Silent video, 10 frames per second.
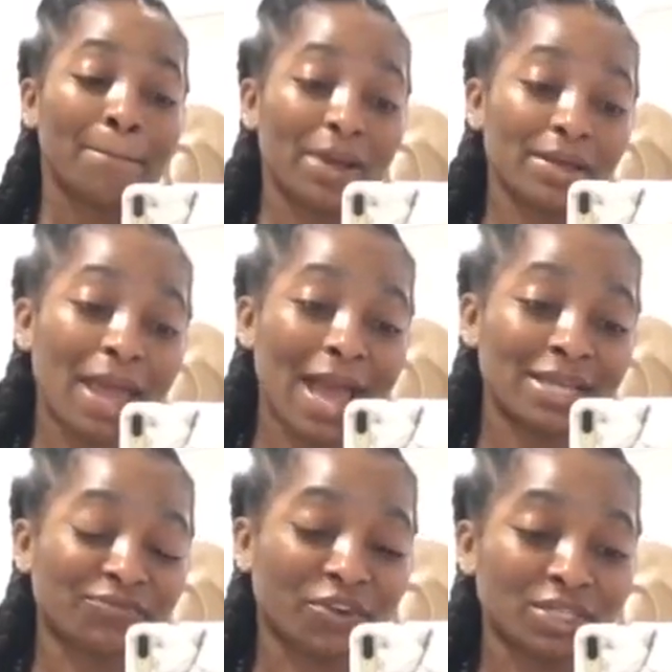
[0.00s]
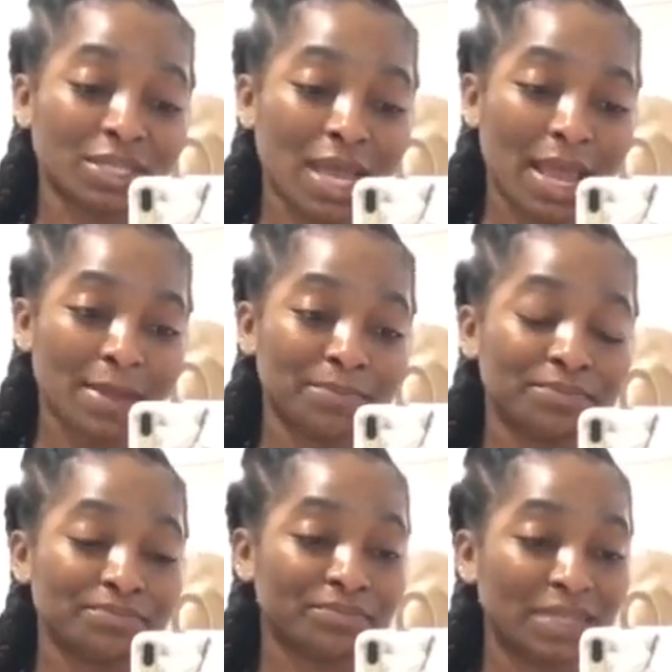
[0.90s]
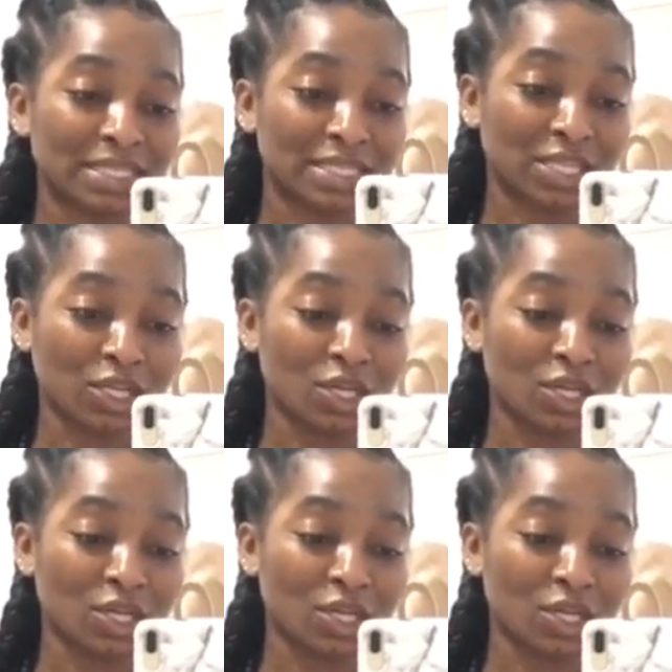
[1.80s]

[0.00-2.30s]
But as for today, this is the